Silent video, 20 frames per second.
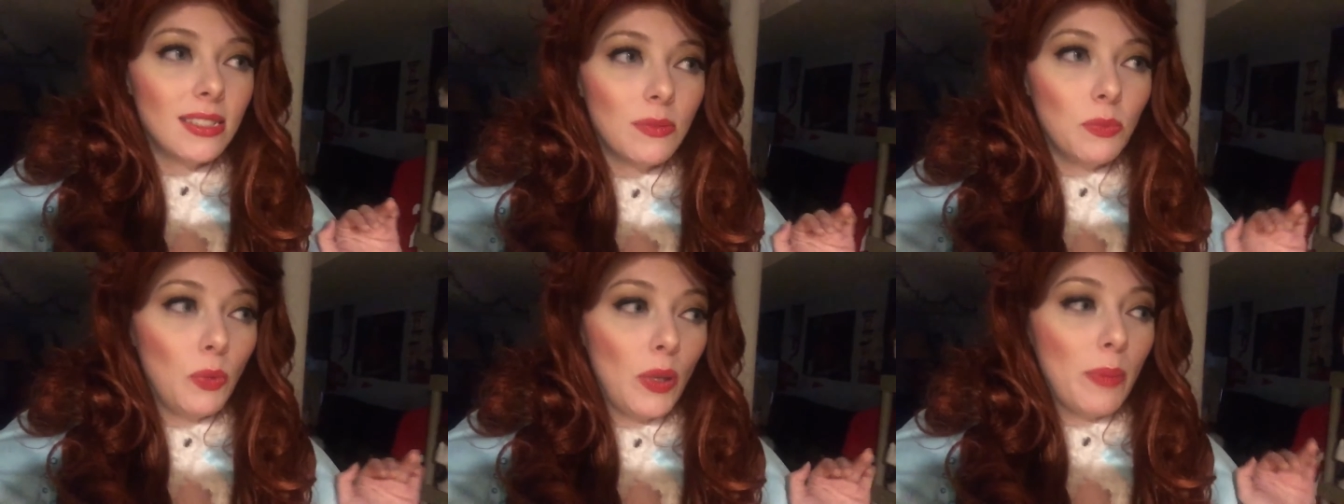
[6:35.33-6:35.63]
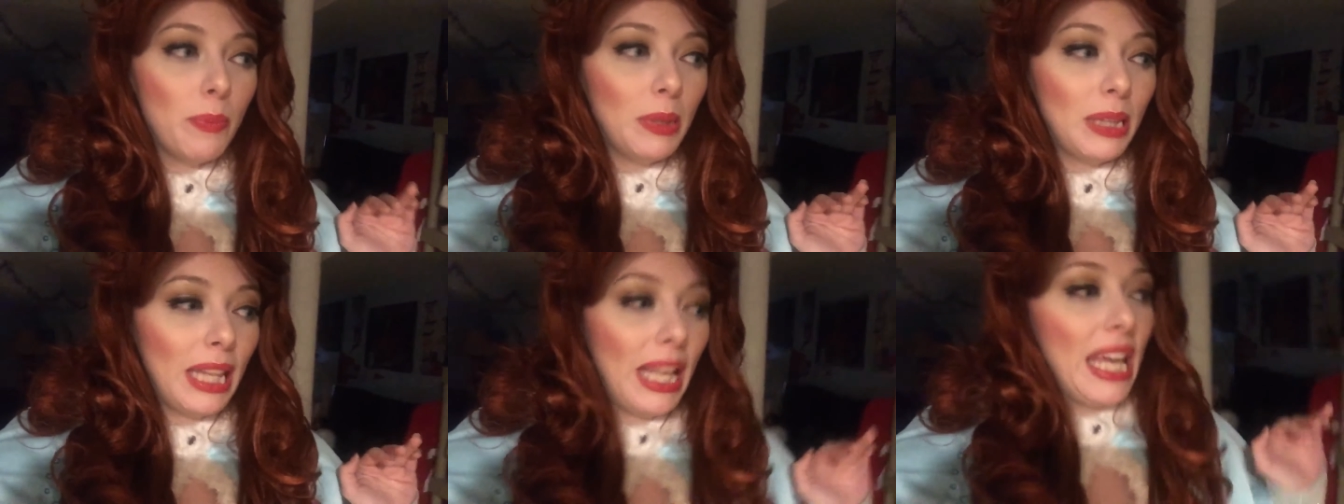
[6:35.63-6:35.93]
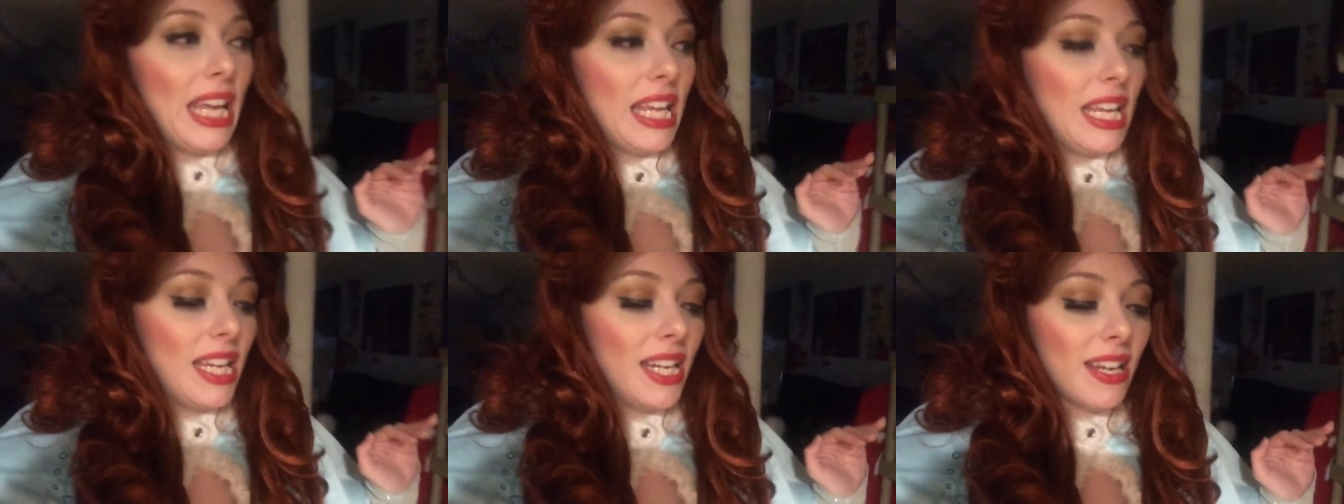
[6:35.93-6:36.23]
We
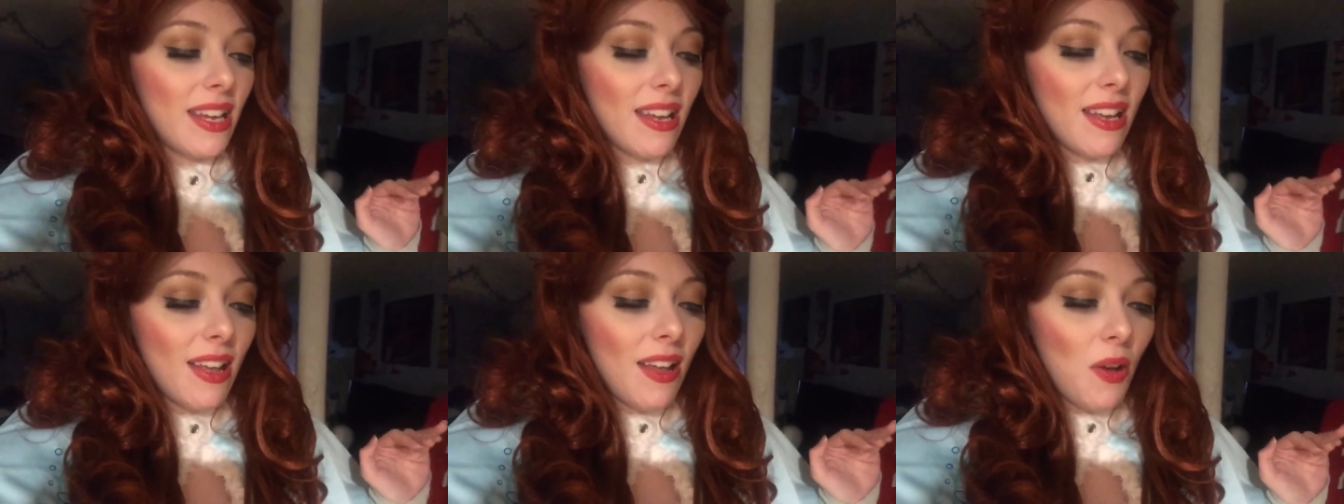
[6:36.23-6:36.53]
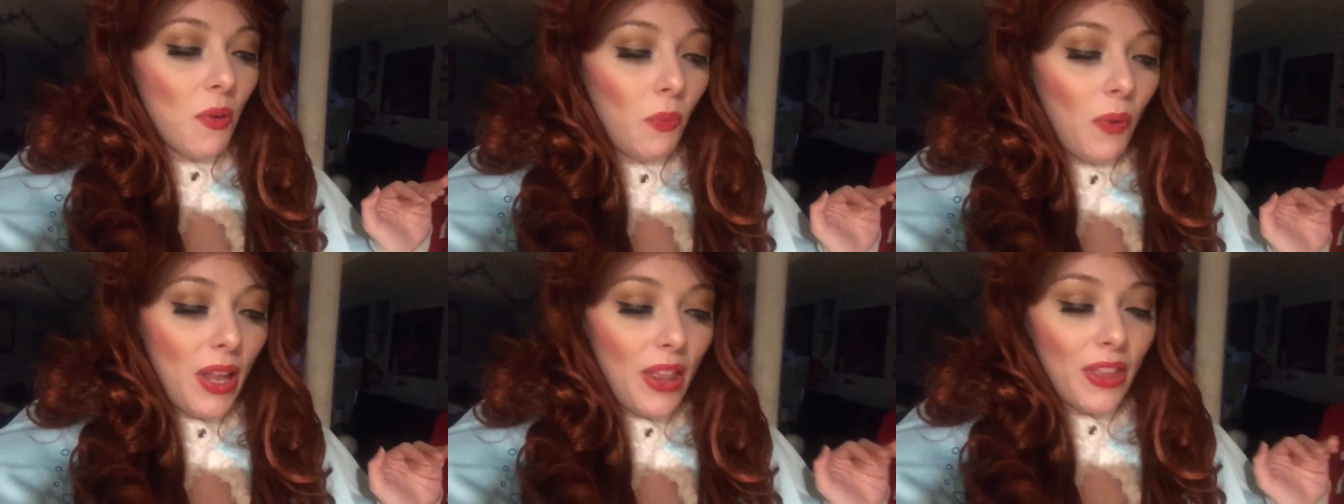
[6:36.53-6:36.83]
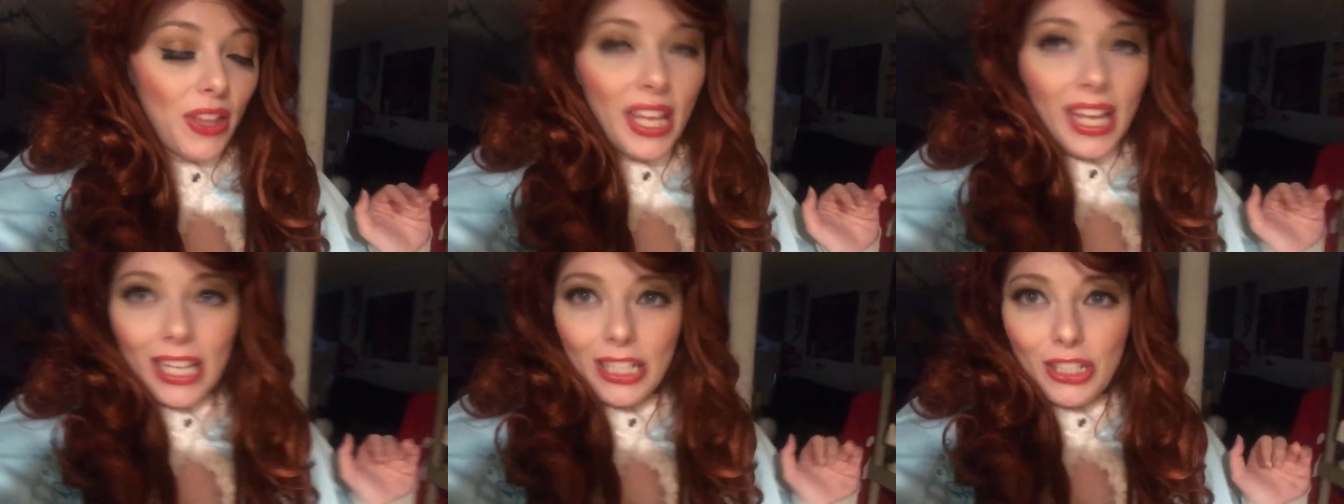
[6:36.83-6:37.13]
played
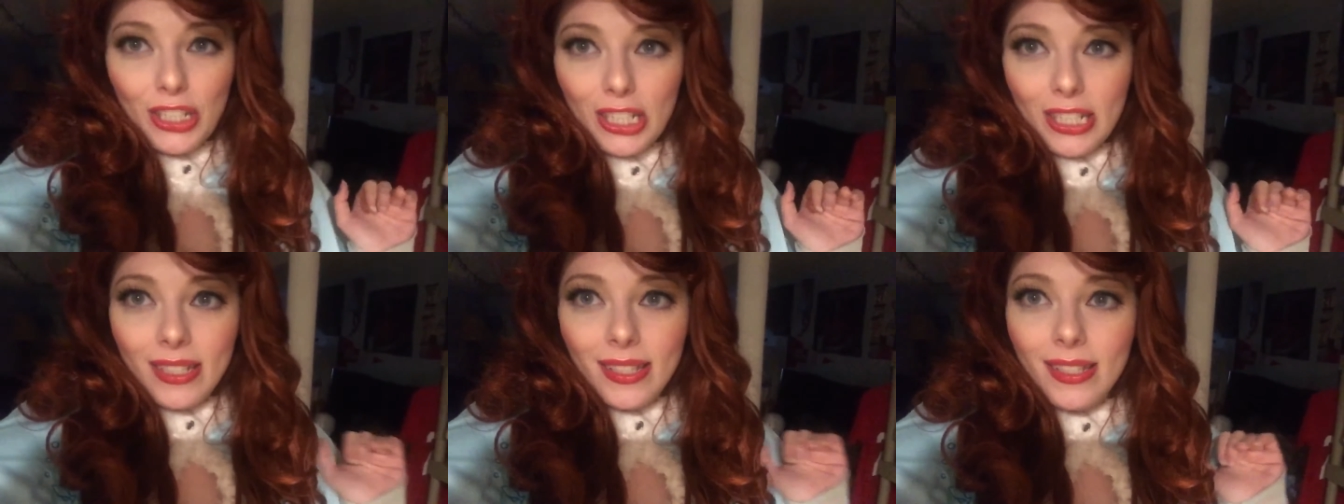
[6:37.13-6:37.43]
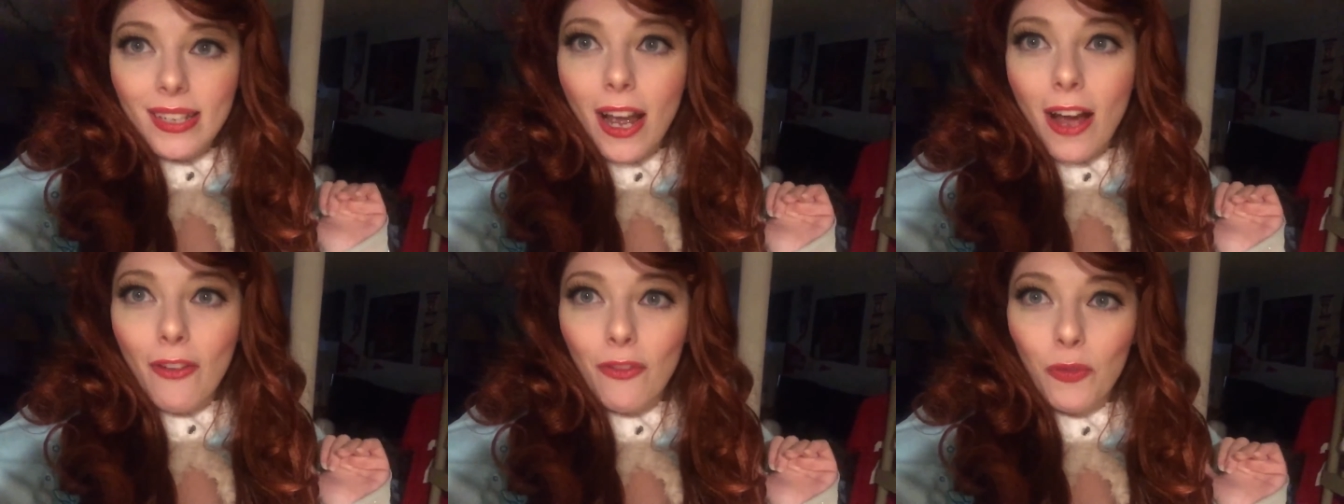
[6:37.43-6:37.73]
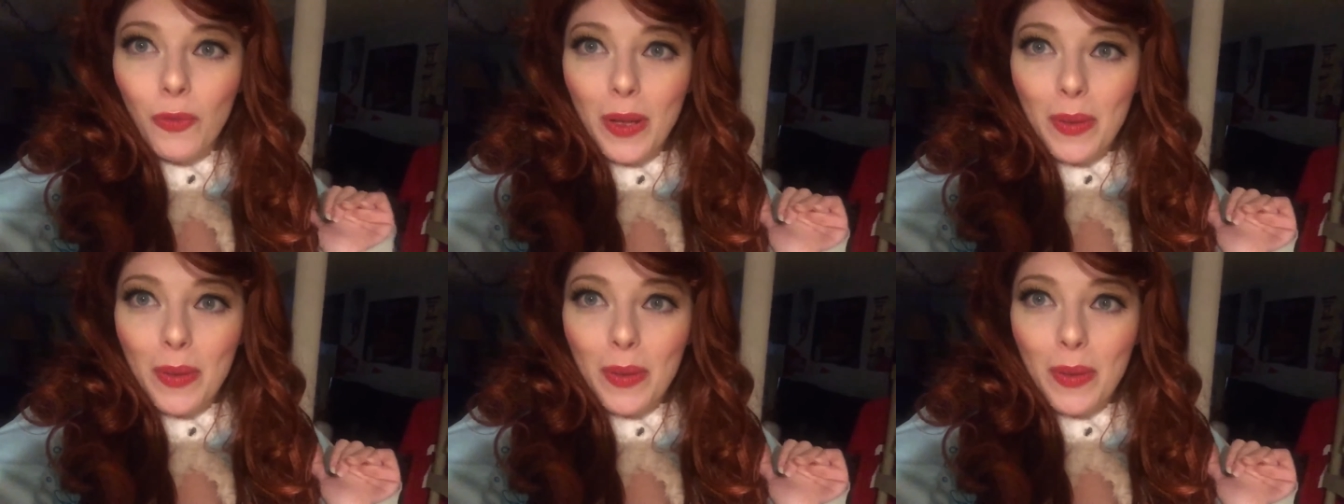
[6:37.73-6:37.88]
with kitchen stuff,